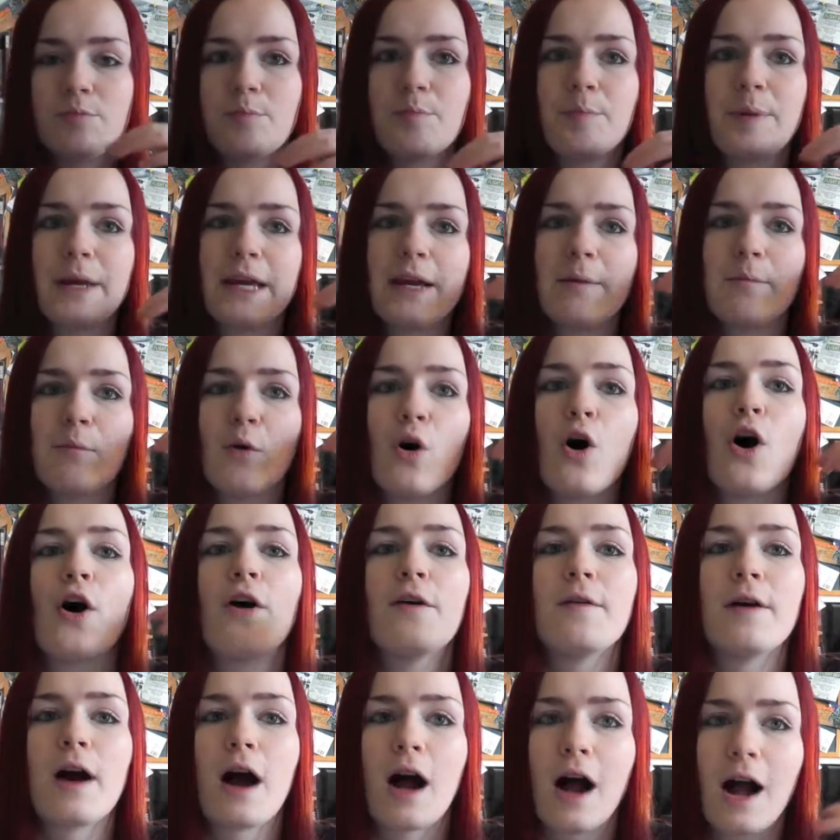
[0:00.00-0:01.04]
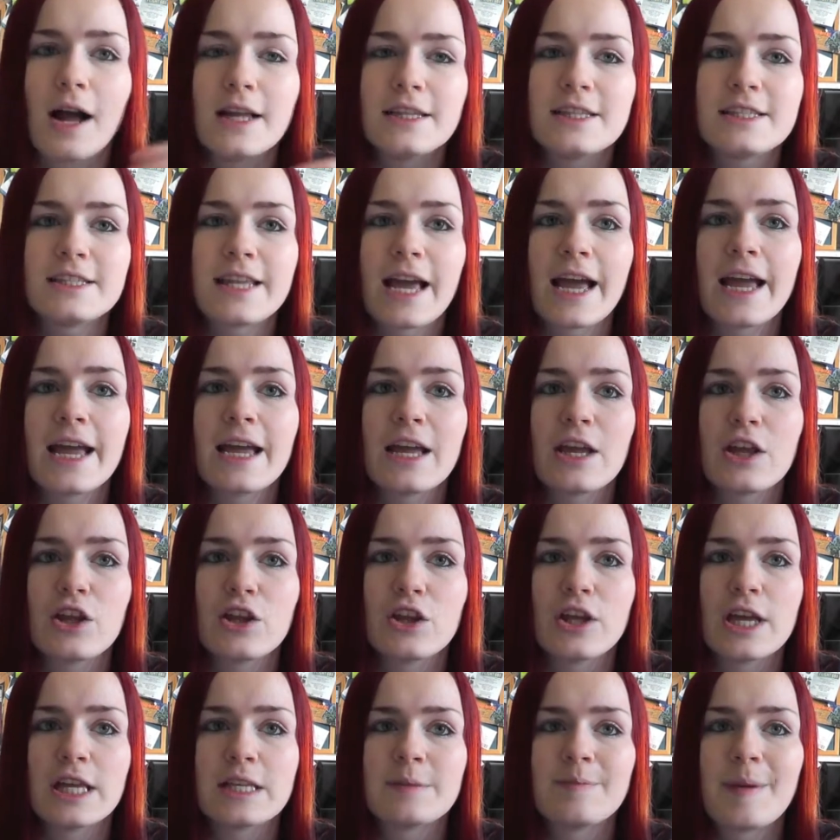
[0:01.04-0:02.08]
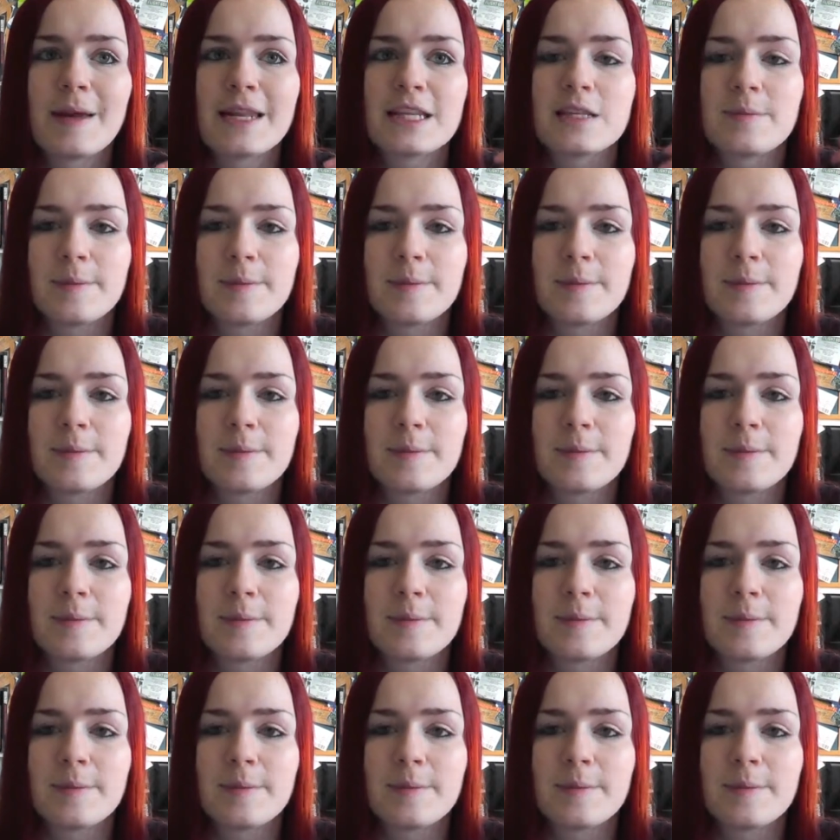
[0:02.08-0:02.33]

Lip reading: be more, I'd say it's better